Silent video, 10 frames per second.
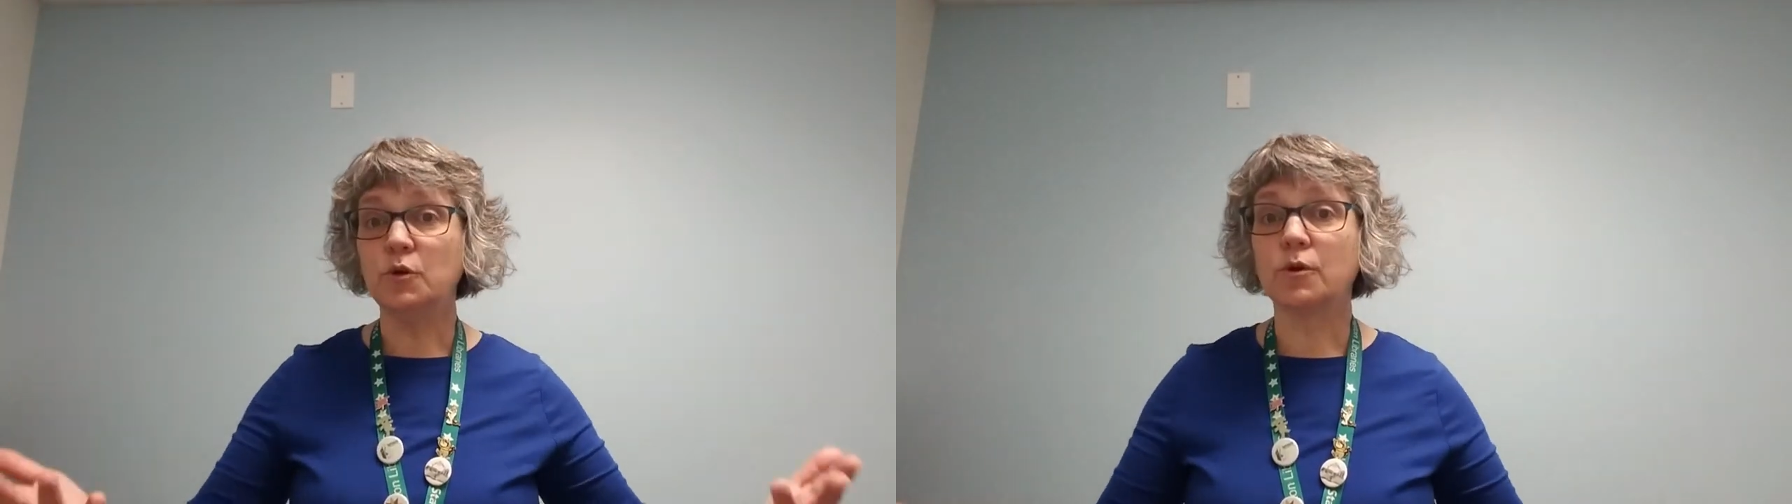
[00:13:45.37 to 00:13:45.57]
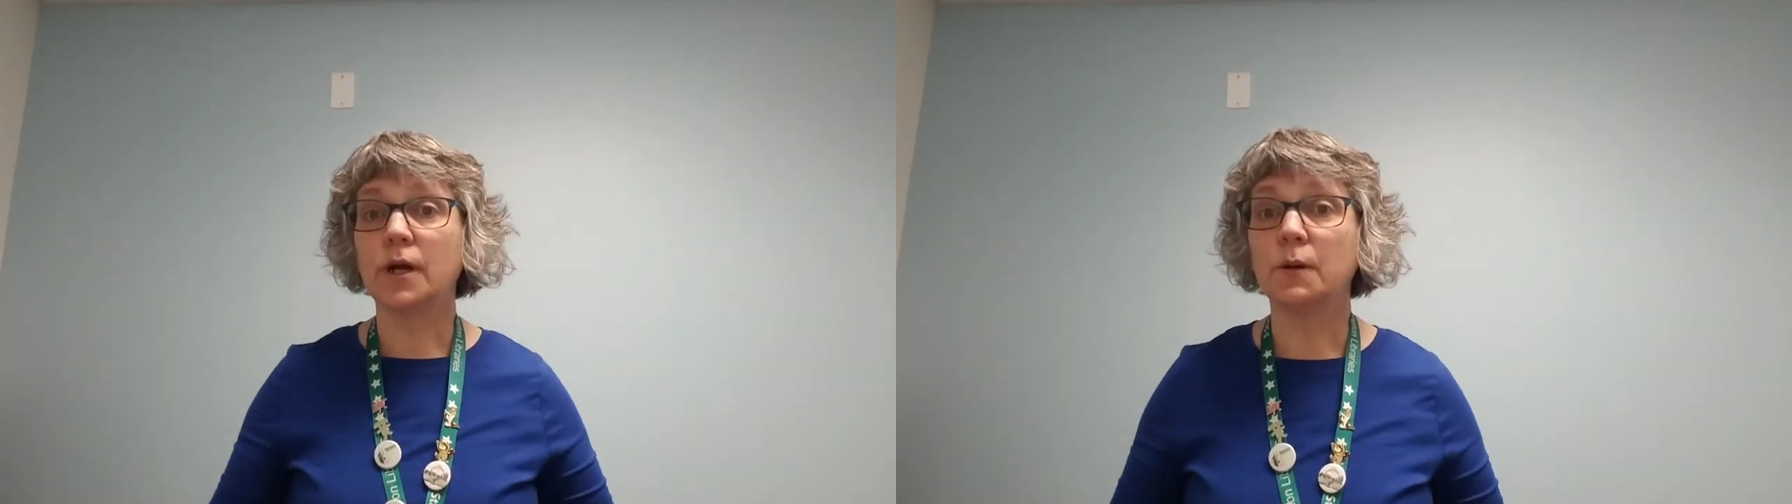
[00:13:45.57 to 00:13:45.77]

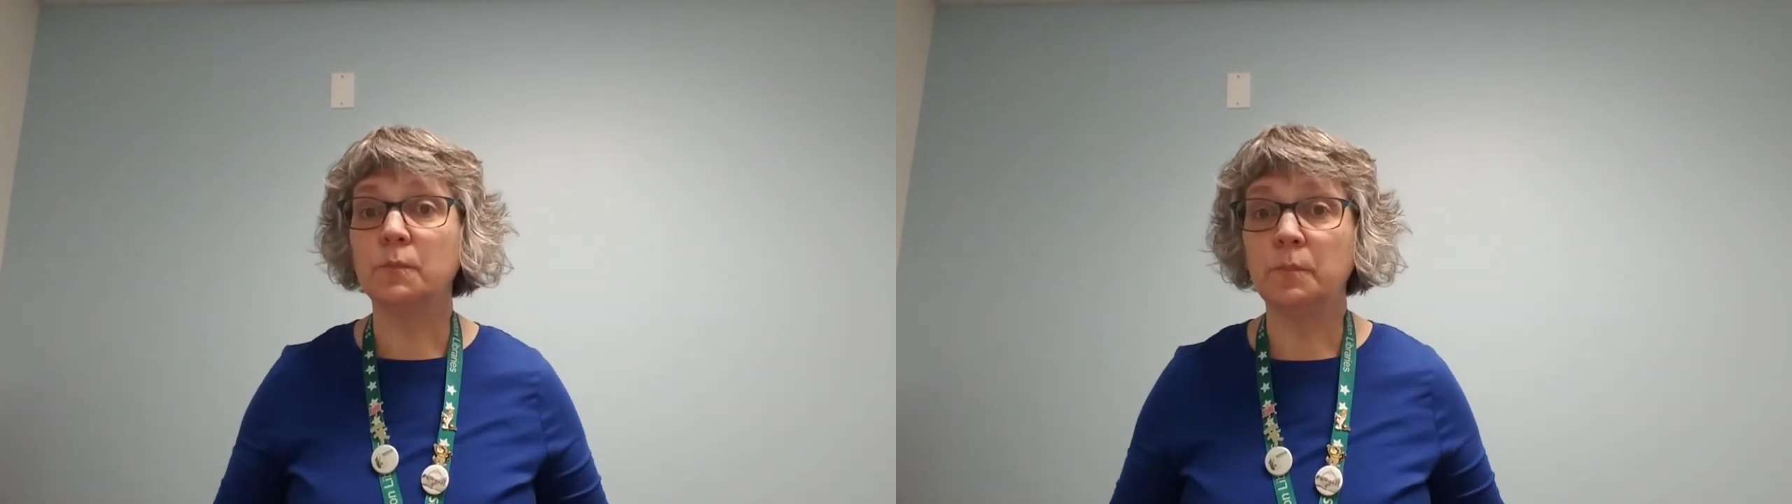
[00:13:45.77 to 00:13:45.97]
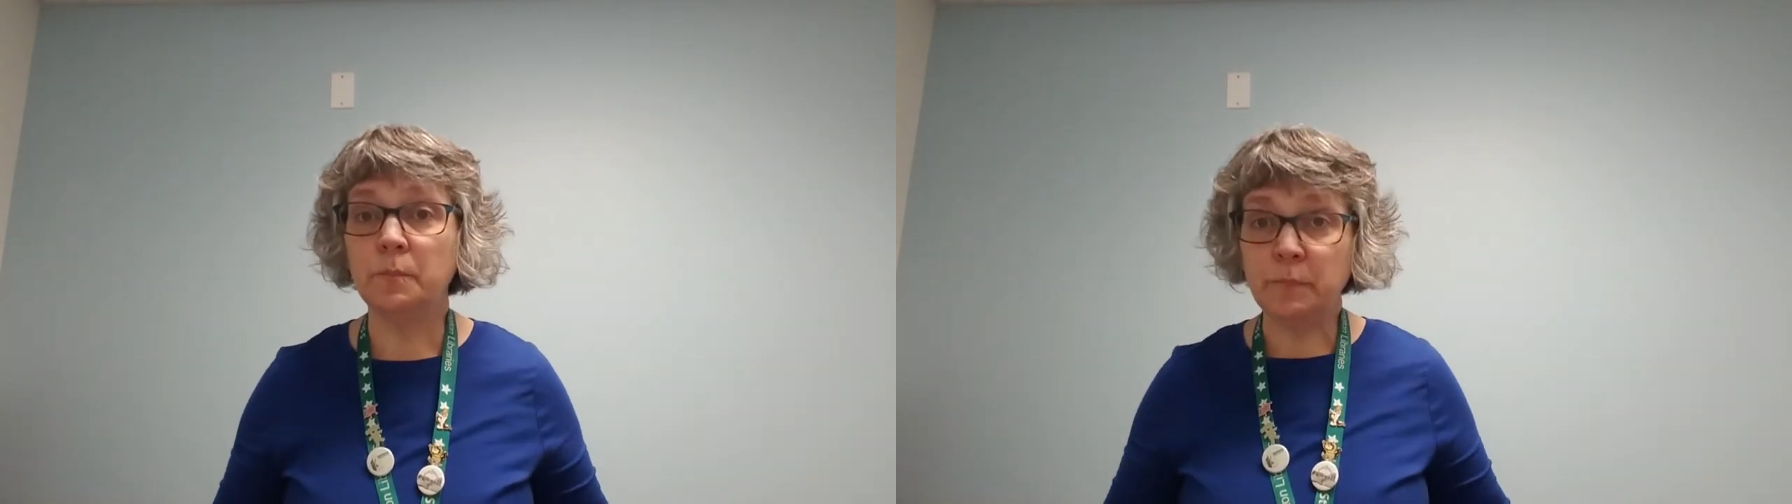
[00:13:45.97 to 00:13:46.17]
you are
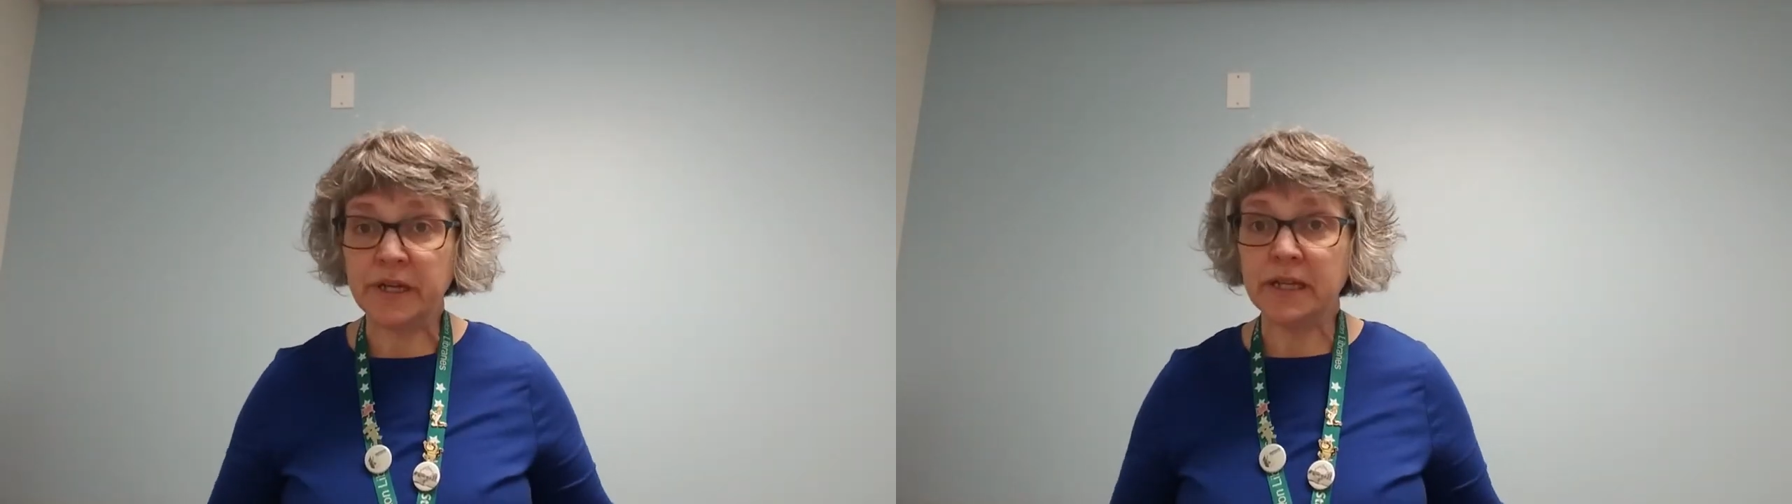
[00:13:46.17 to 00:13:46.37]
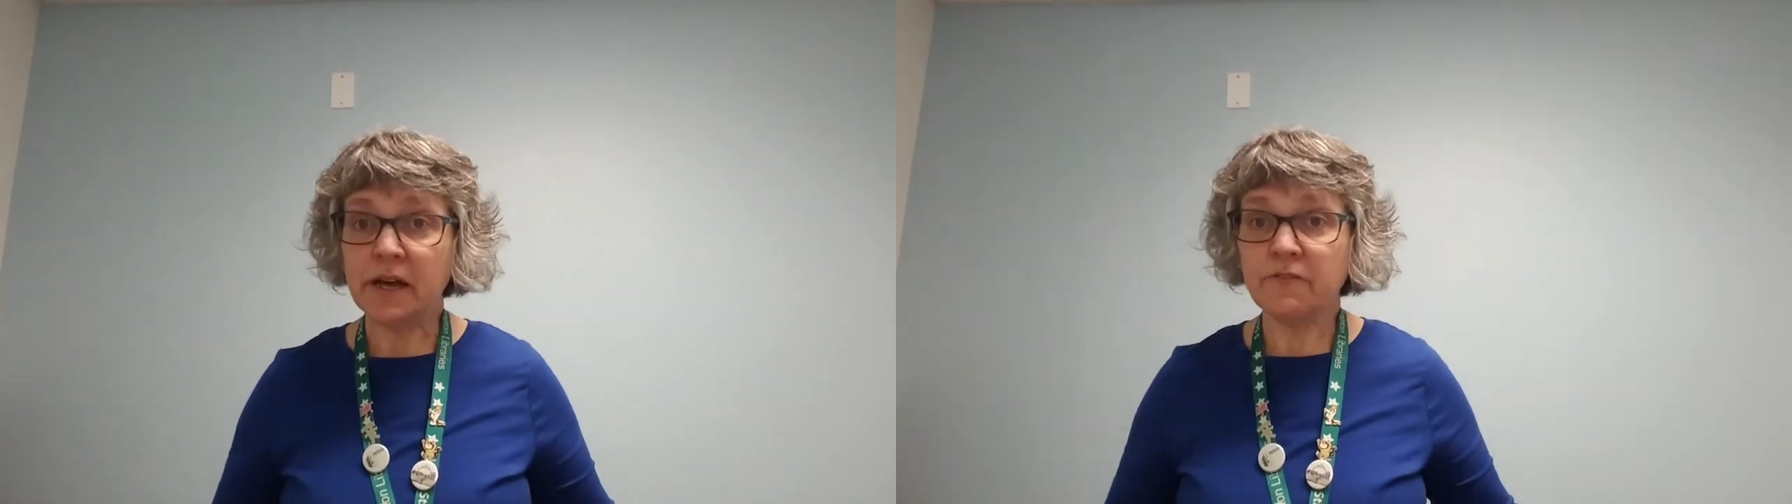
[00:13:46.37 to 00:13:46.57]

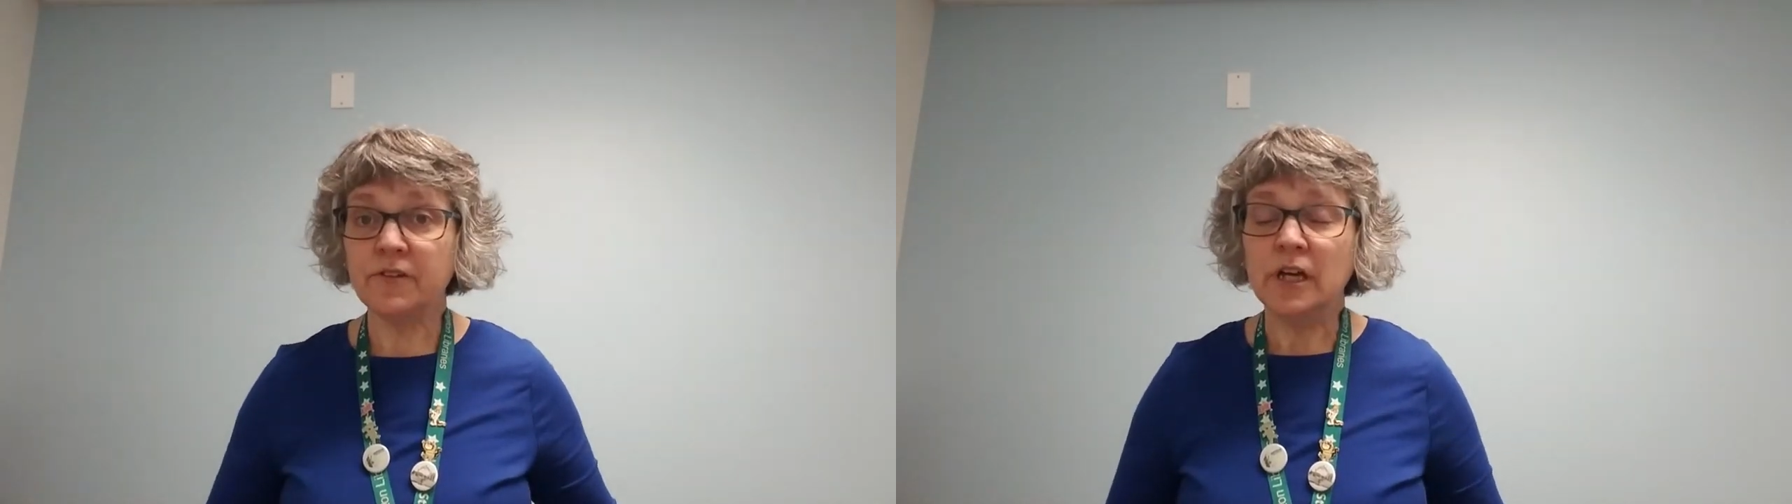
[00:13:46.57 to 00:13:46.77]
big enough